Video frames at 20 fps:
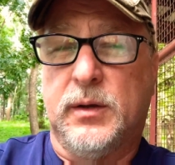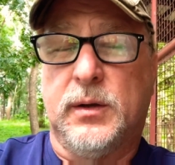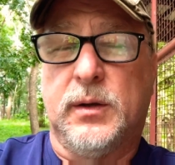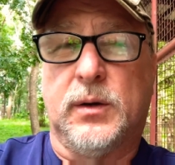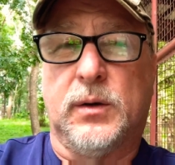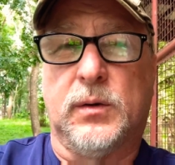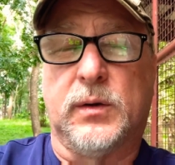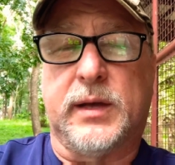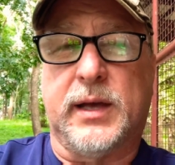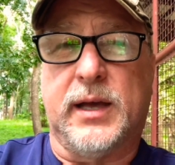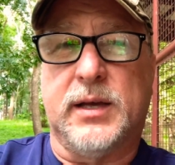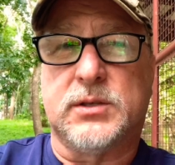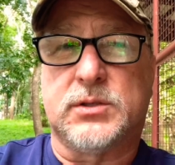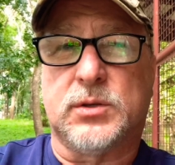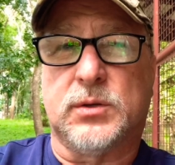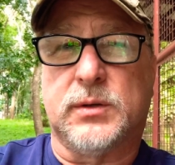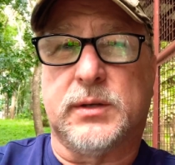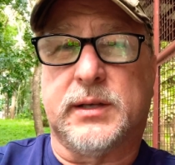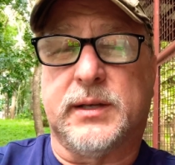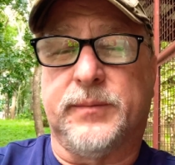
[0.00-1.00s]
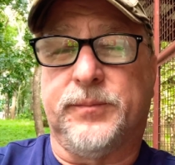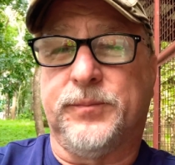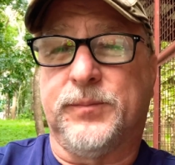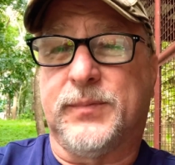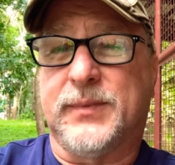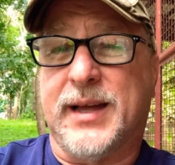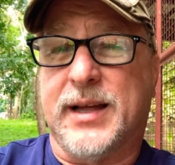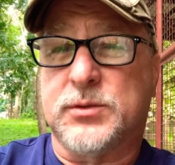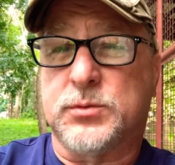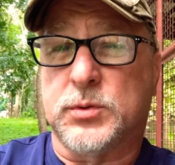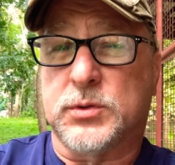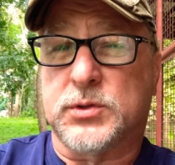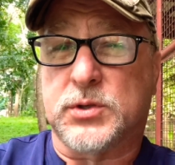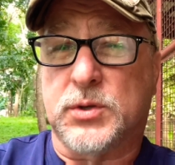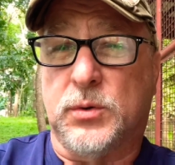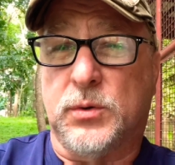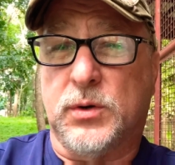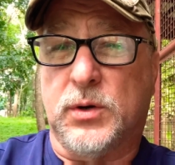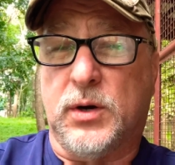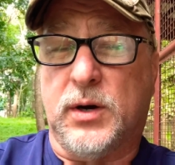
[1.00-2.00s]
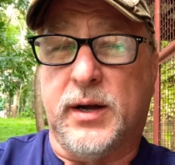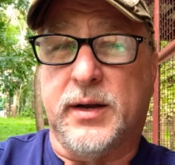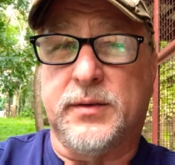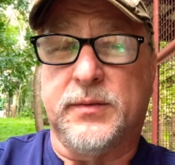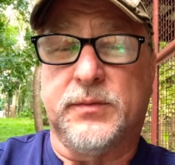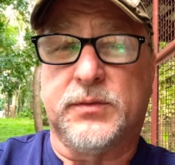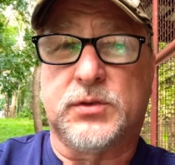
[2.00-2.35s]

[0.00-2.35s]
Okay, so that's what's going on.